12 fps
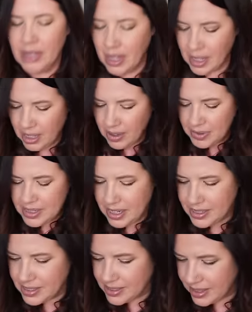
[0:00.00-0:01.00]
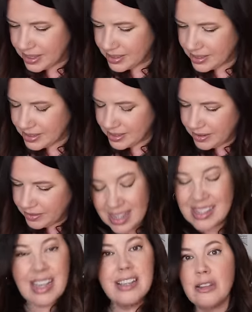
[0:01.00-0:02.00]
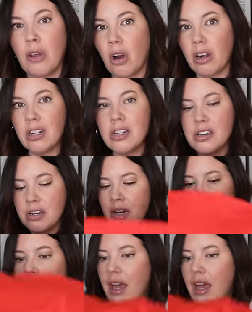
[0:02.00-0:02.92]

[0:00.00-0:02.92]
What size is this? Size large.